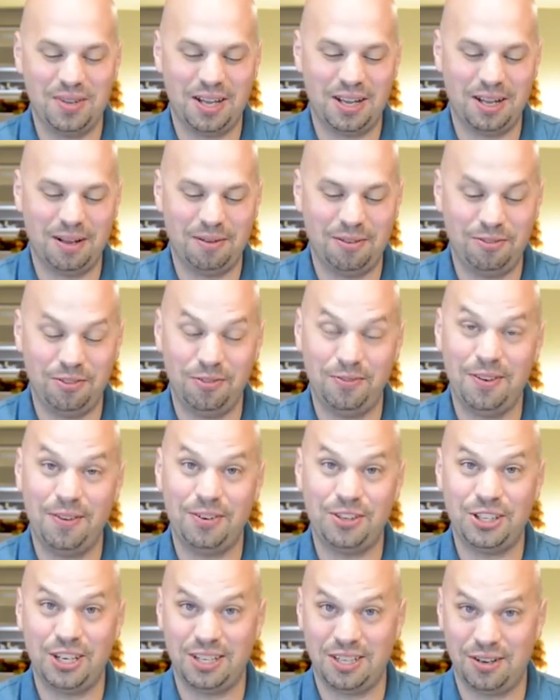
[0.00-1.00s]
If you've
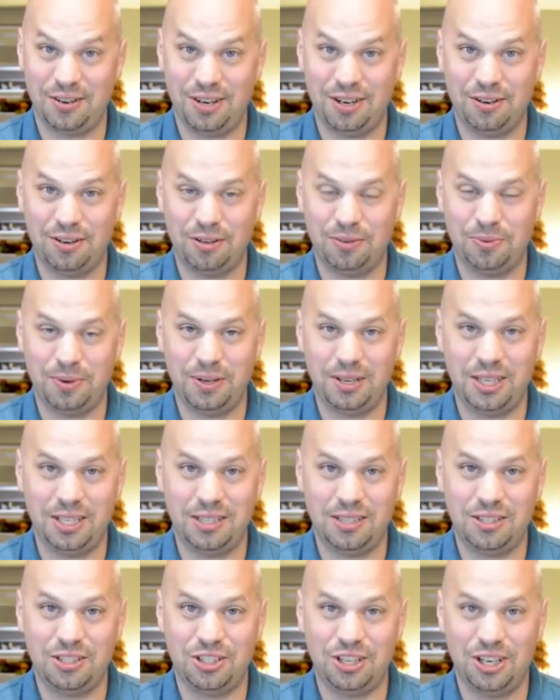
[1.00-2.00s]
never checked out Eric
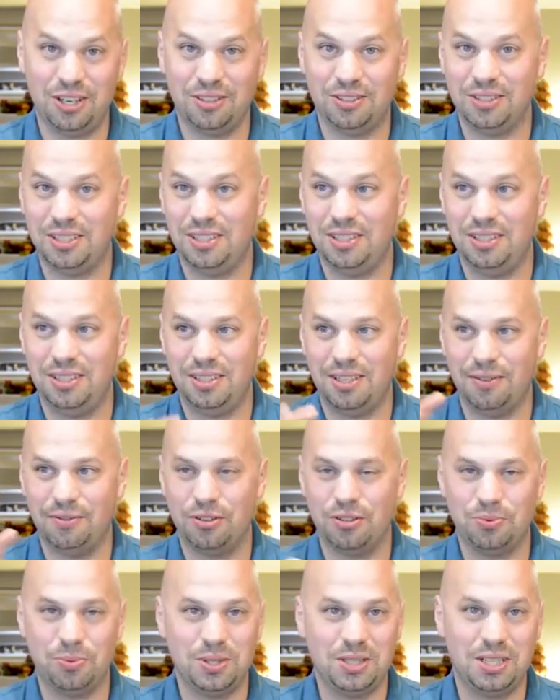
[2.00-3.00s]
Waite's channel, he
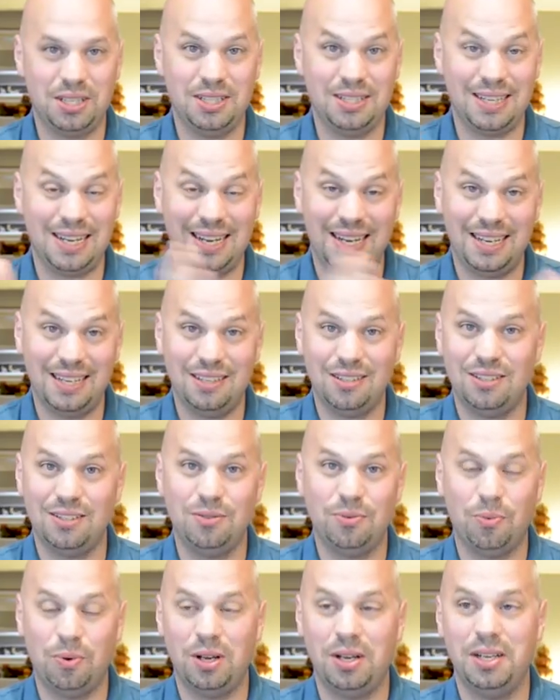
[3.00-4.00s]
covers whiskeys and
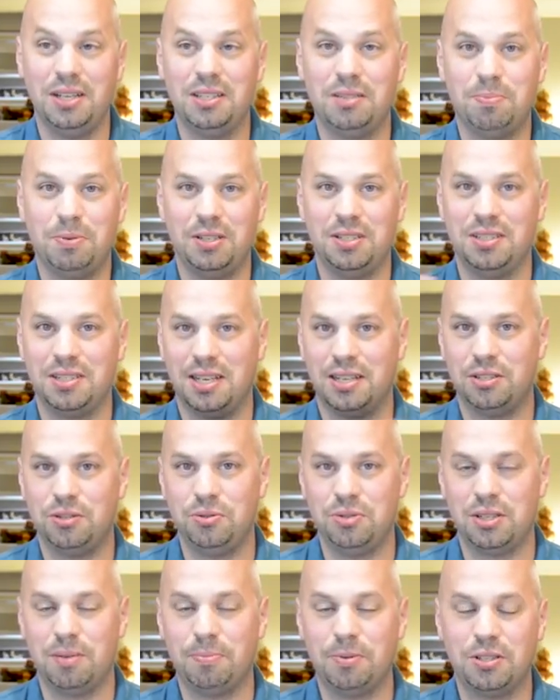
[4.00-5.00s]
wines, but he's got
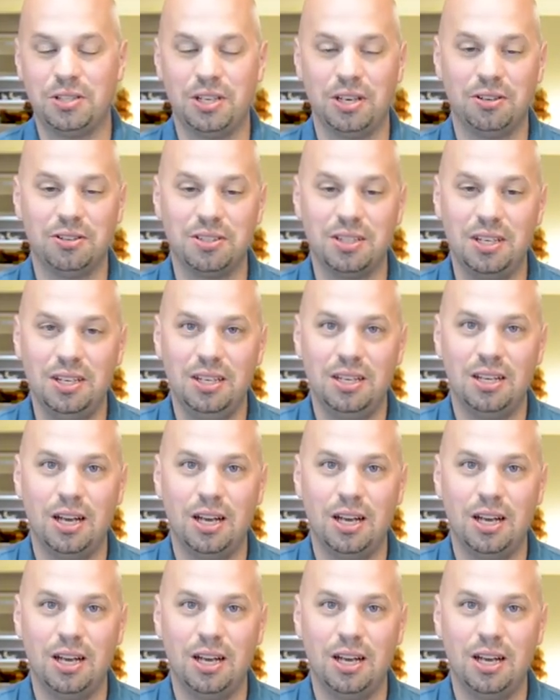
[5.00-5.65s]
two separate channels.